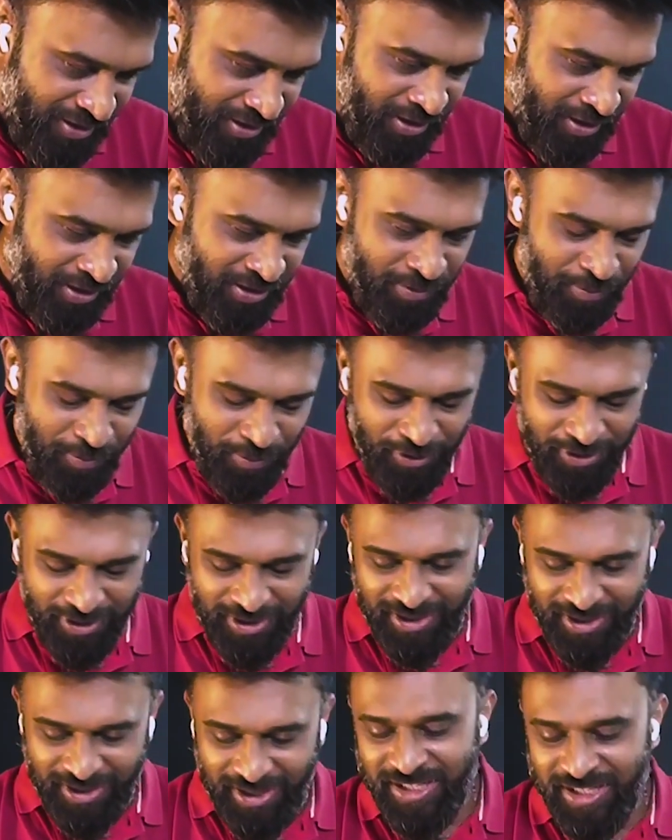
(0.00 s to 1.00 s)
it's
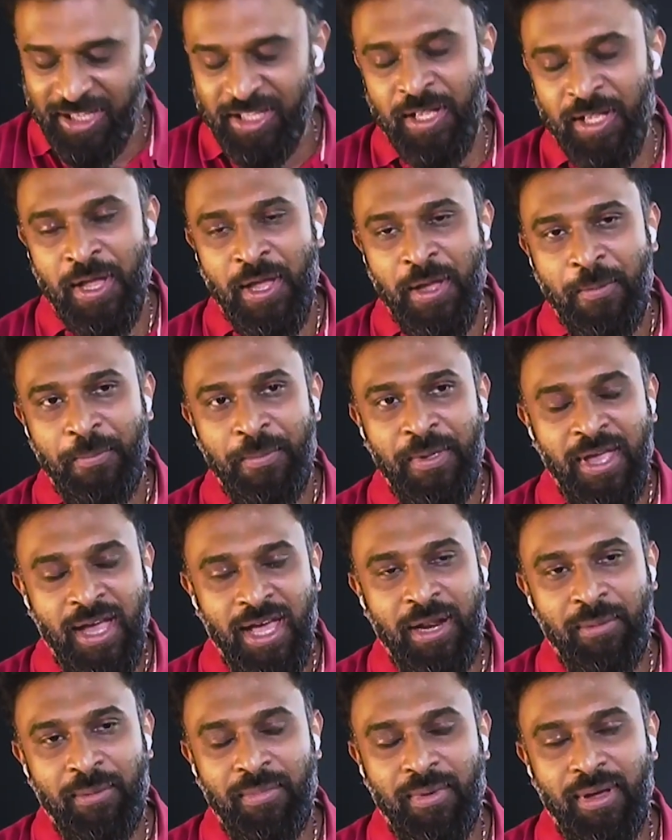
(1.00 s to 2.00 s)
important, right? Like
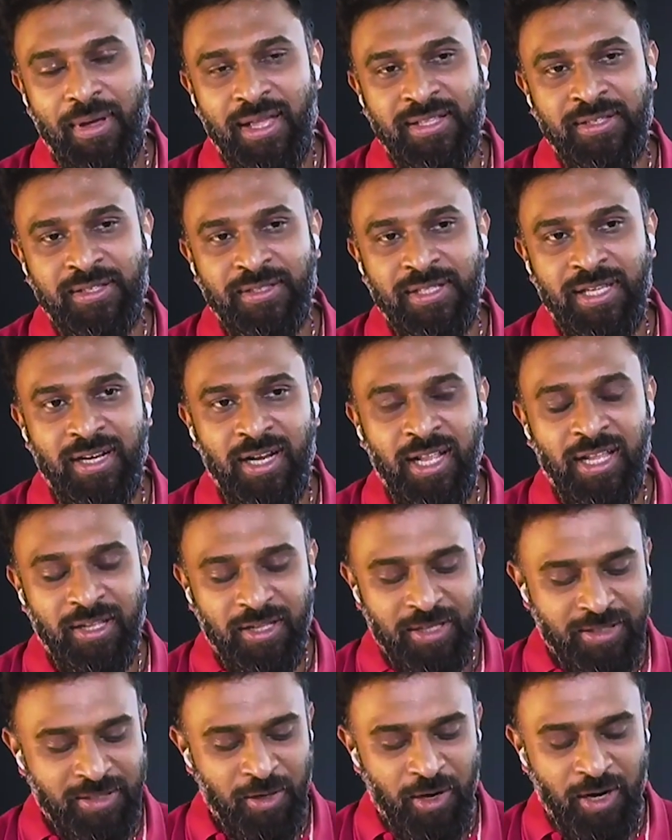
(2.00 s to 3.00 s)
PRM, as you said, like
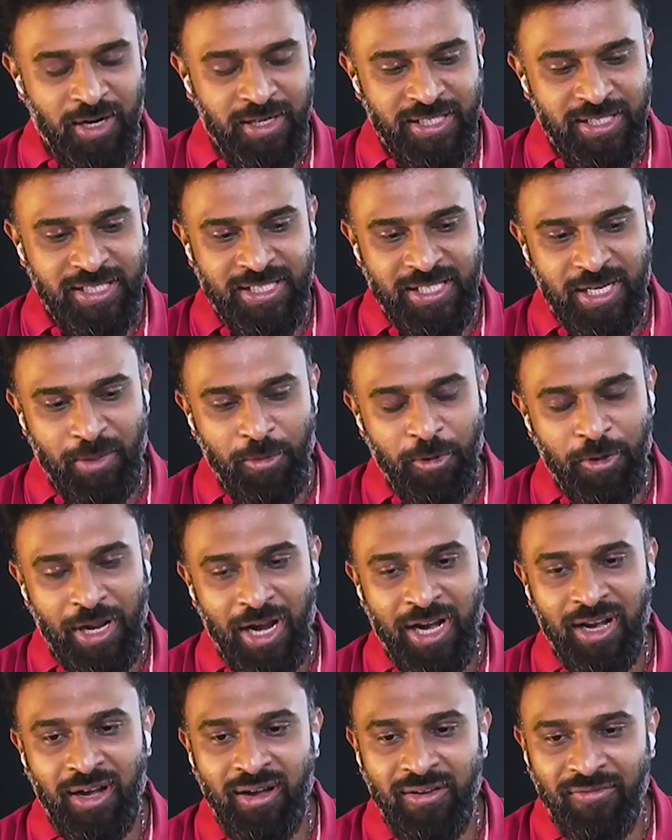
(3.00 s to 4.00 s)
it's not just about
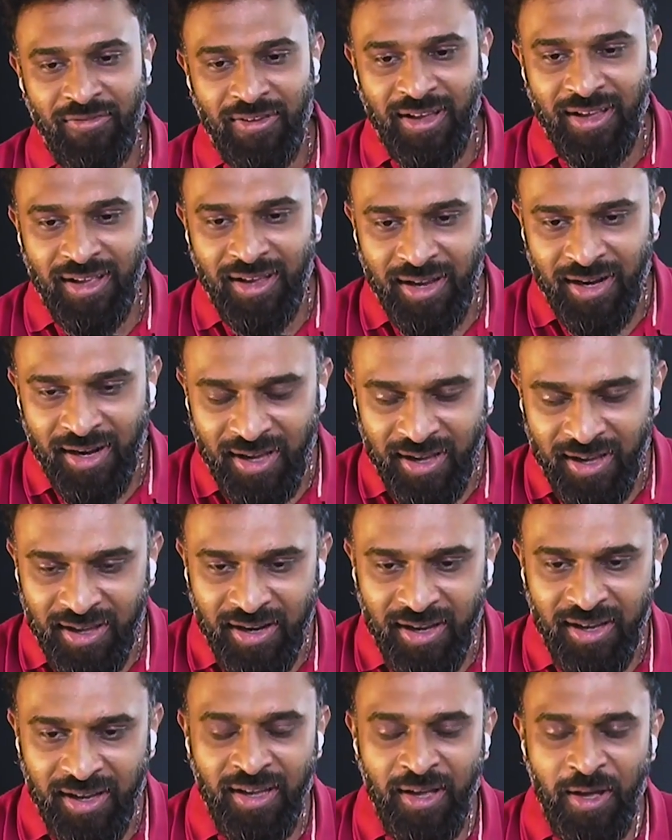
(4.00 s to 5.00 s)
identifying and
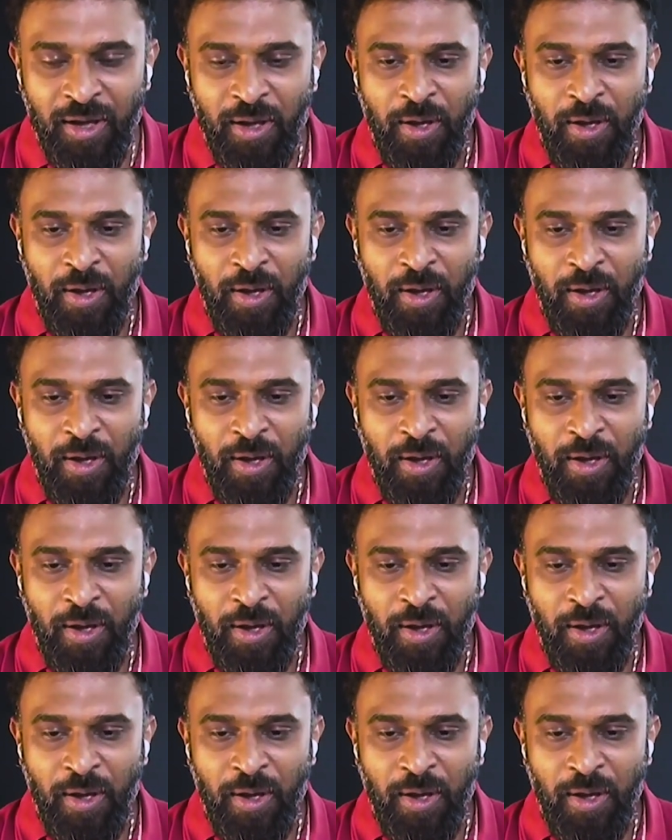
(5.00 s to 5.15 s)
hiring,